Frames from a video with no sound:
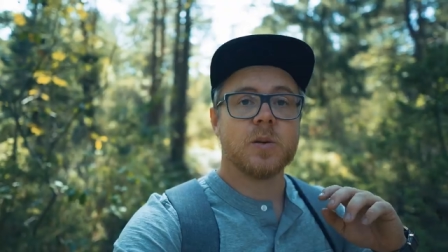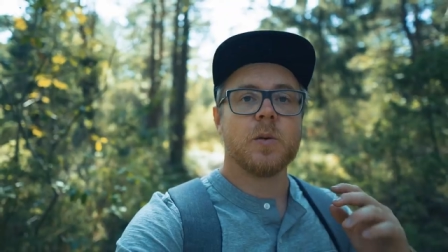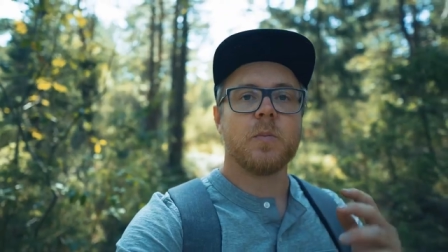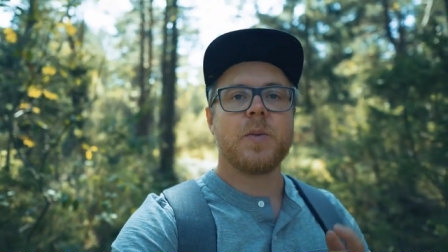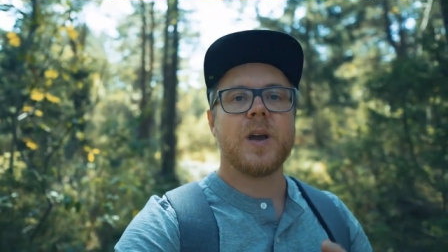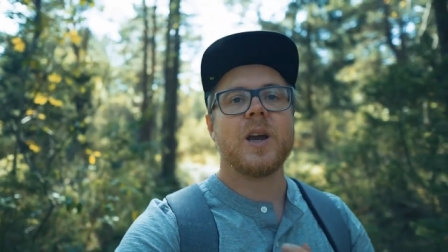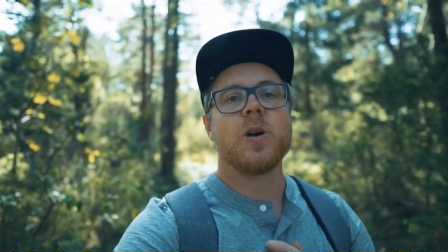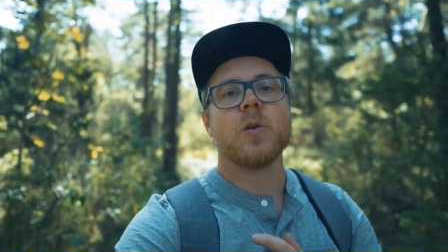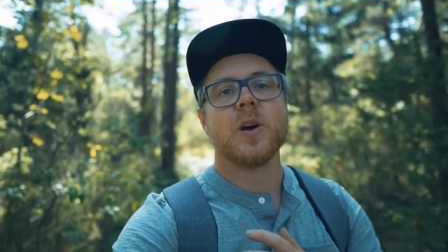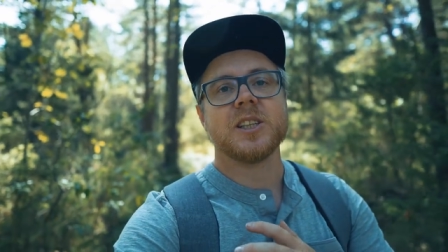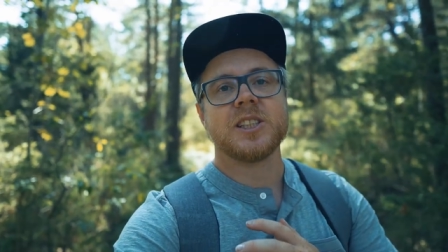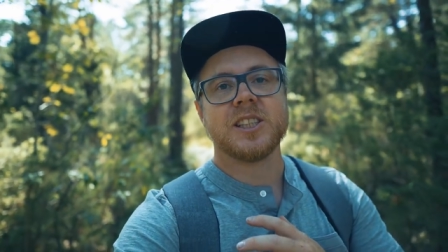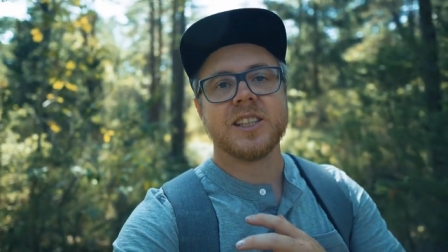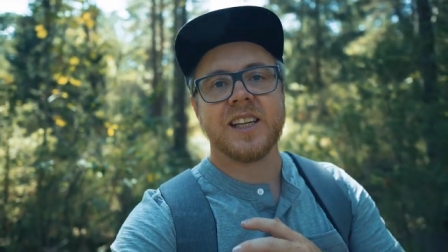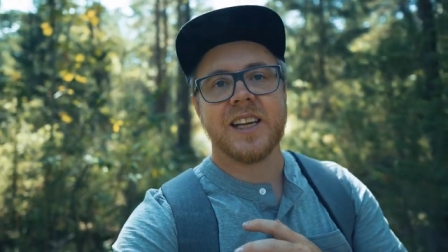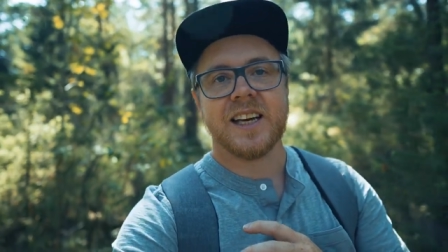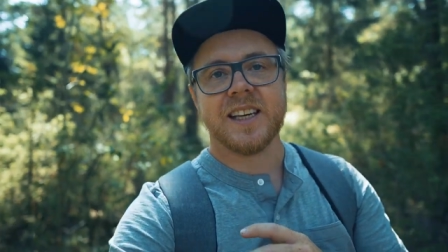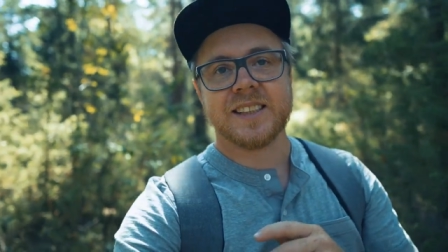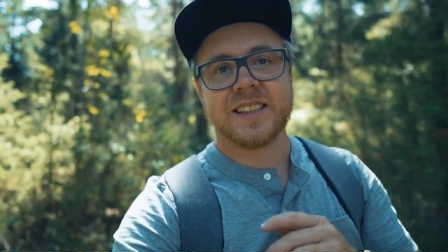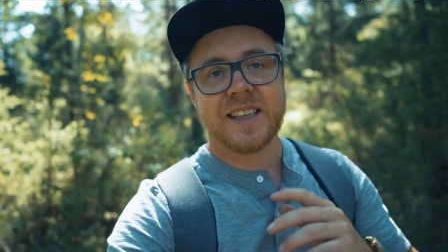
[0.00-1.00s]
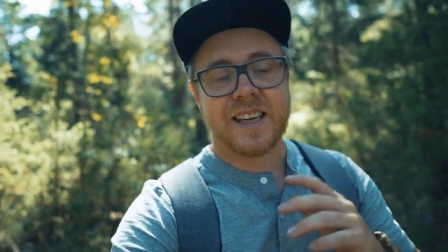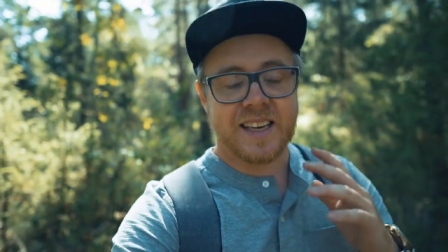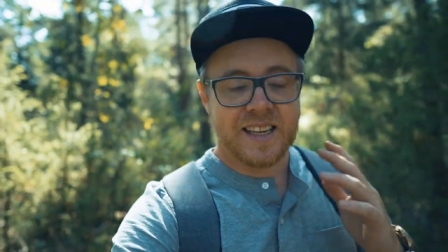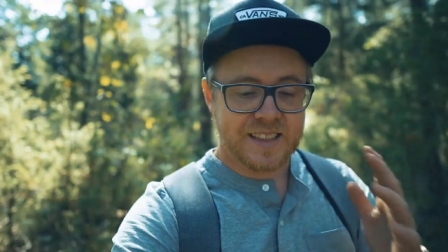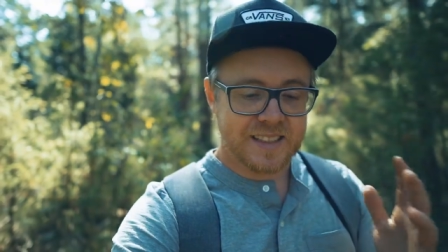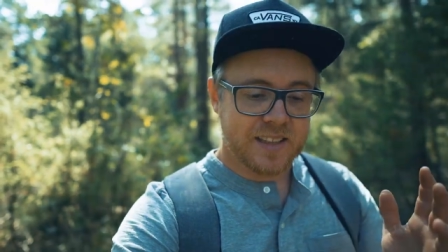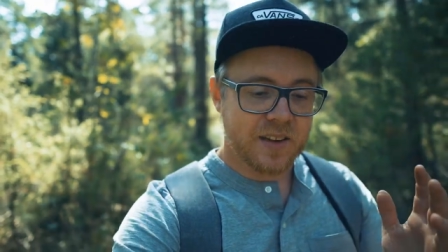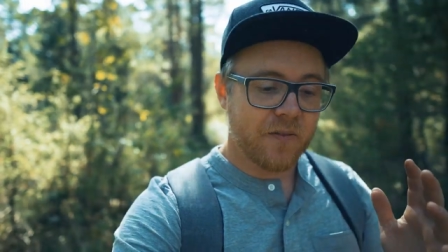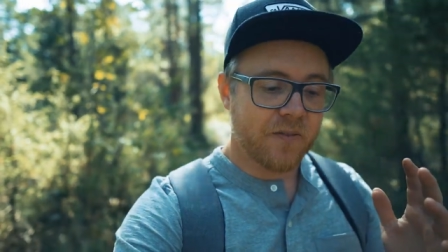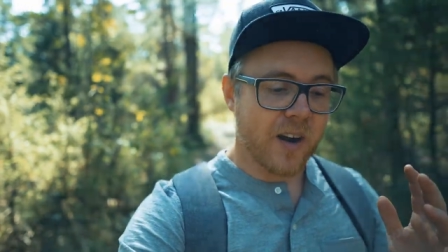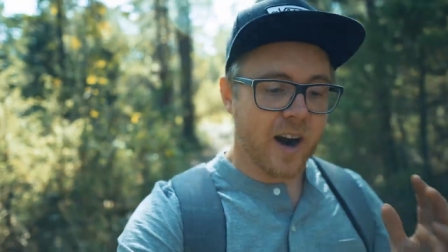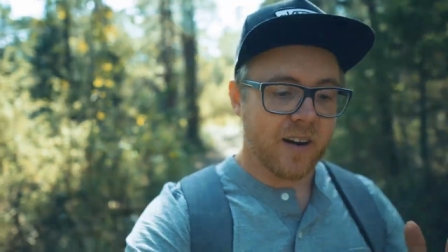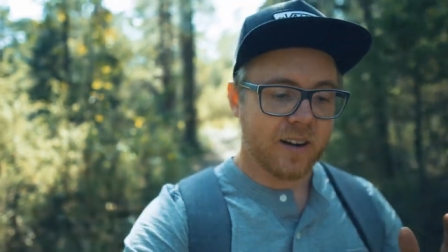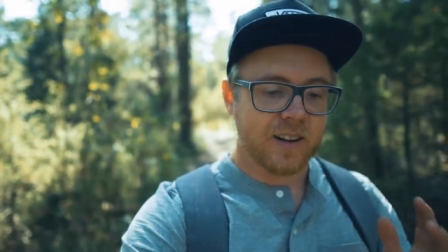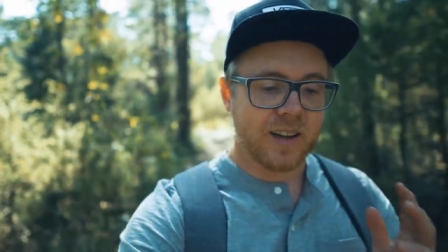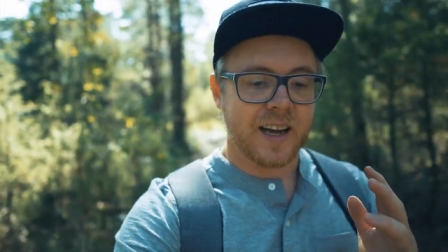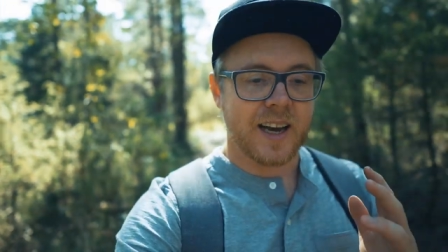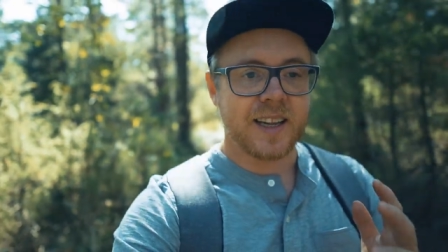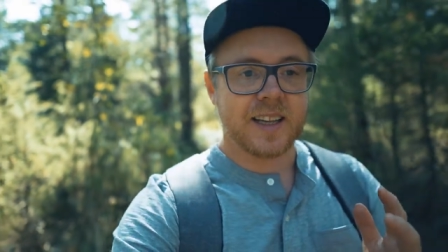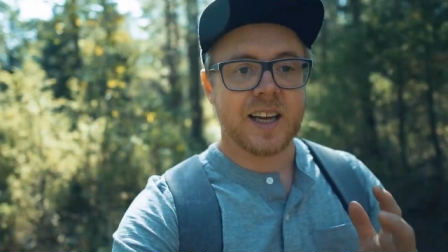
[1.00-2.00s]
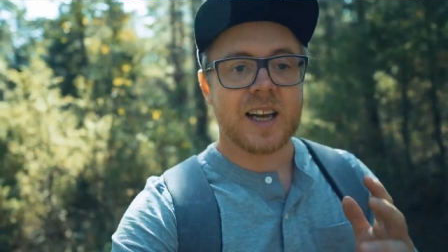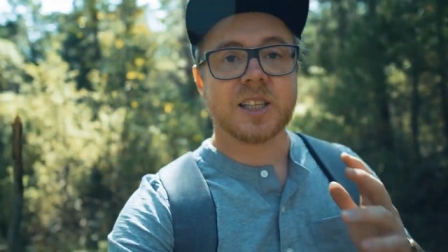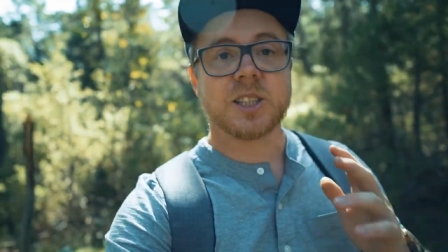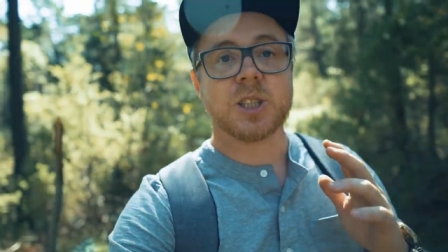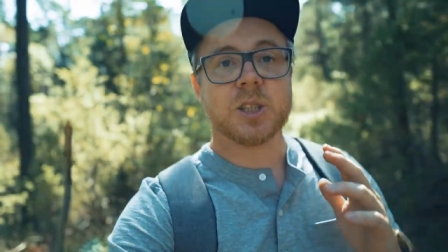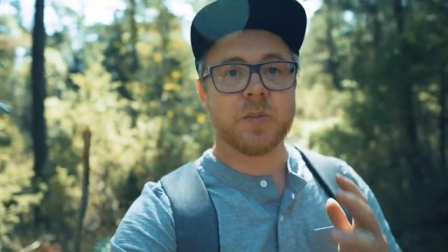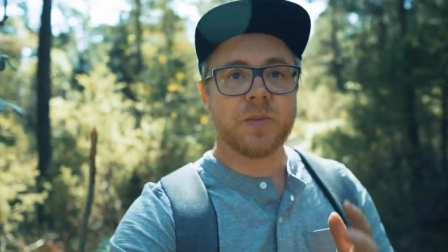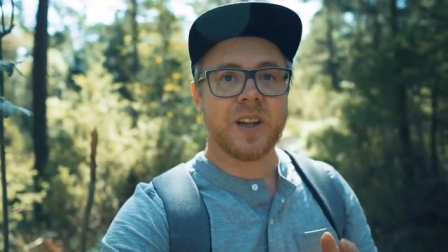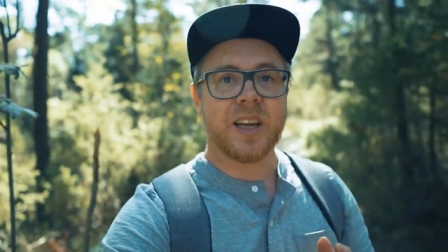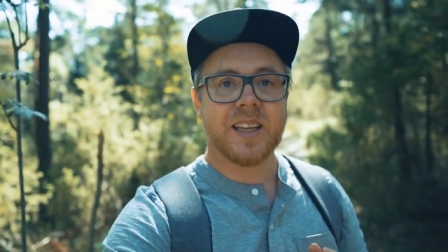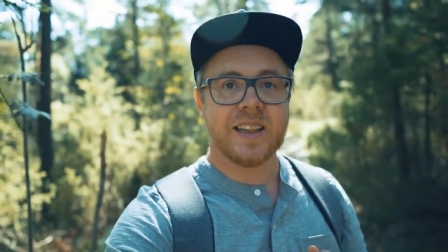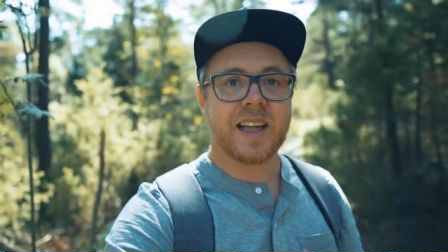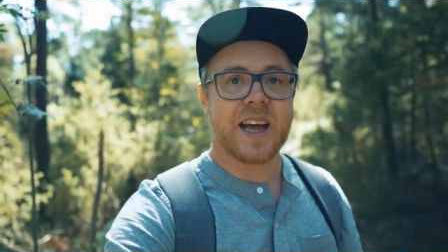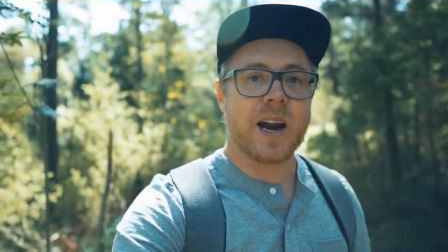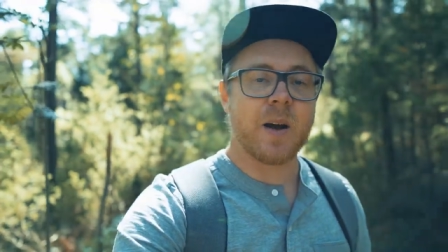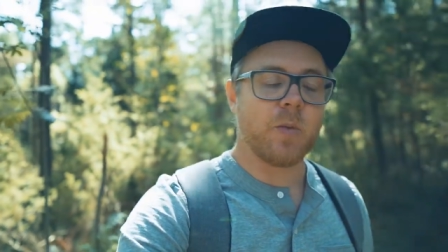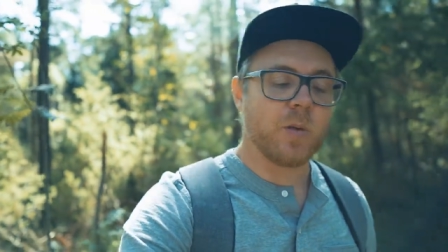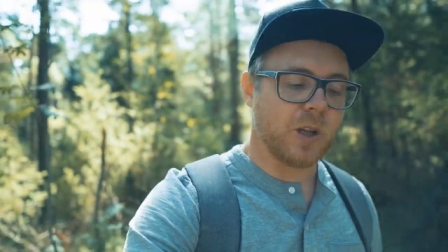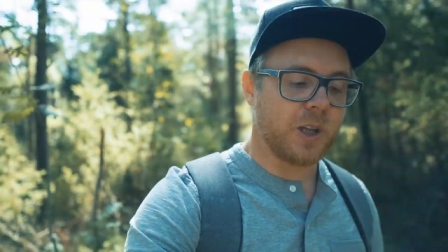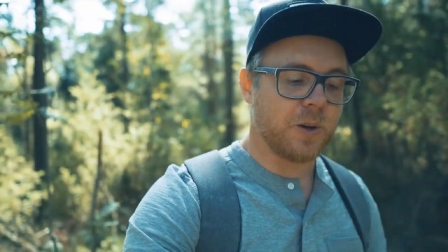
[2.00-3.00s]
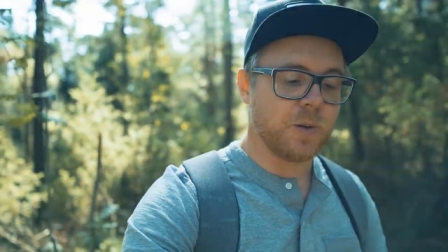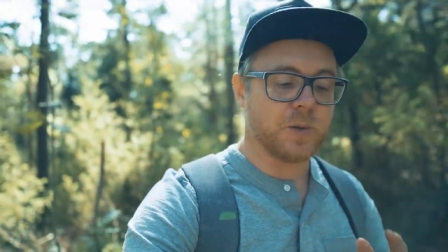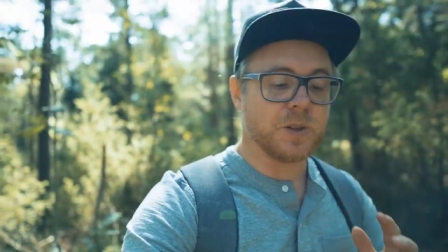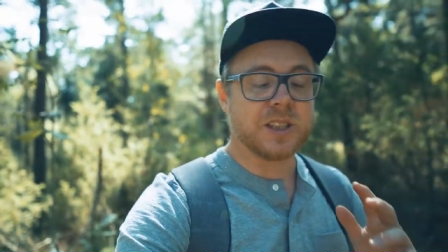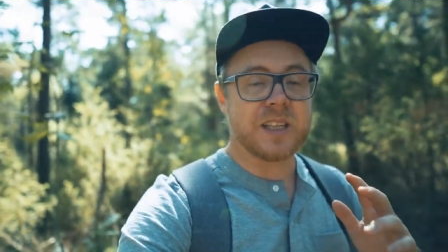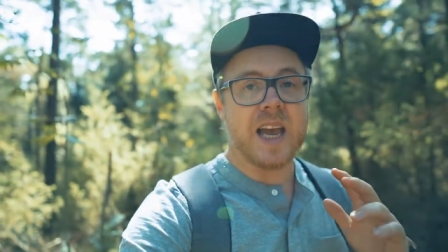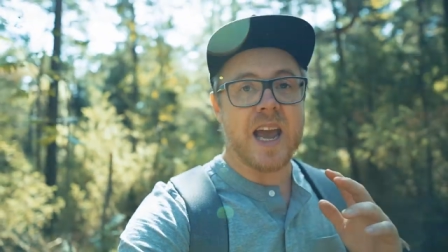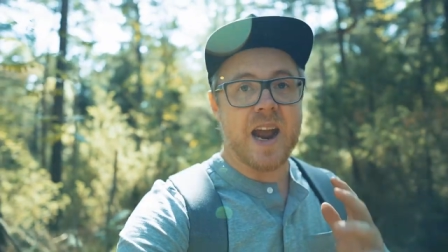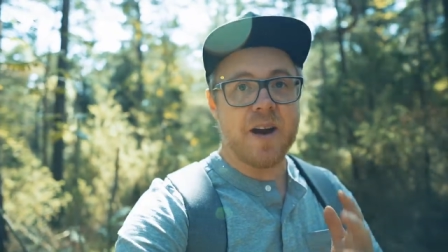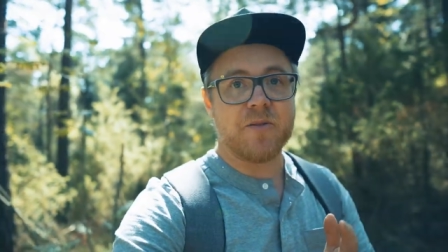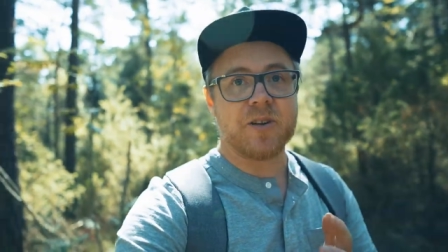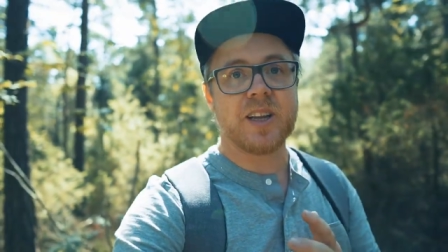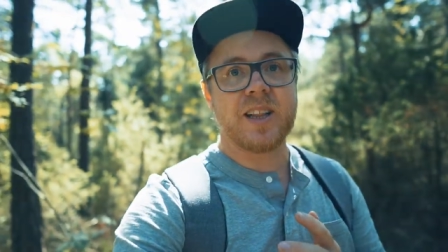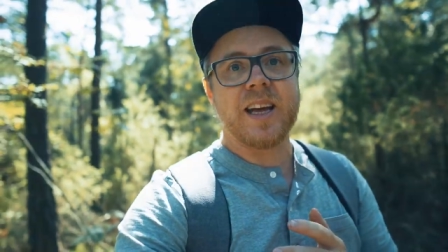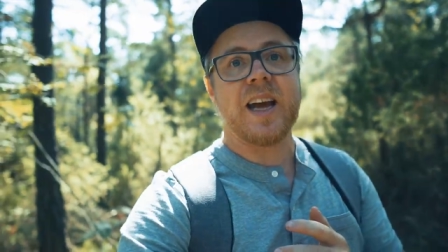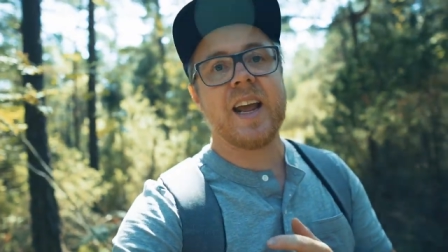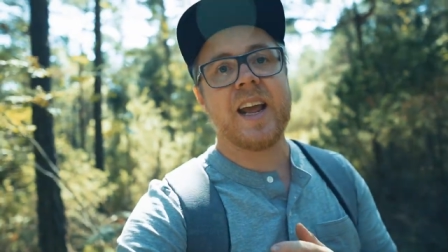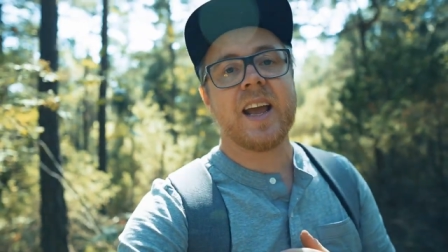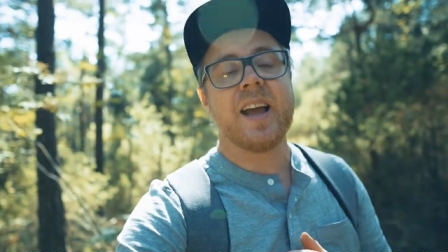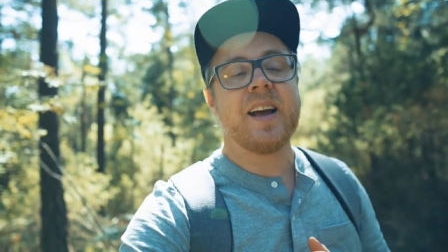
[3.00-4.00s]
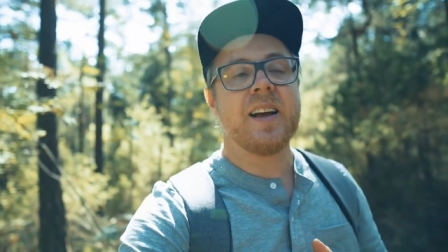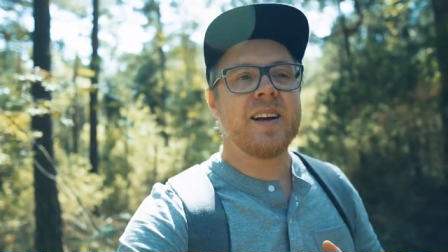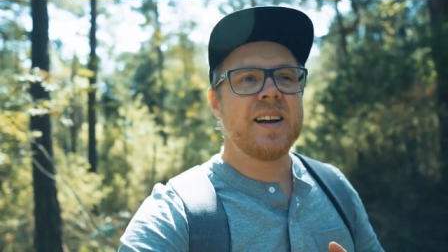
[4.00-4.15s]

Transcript: So the big question is, is the Wiral LITE something that I will use every day?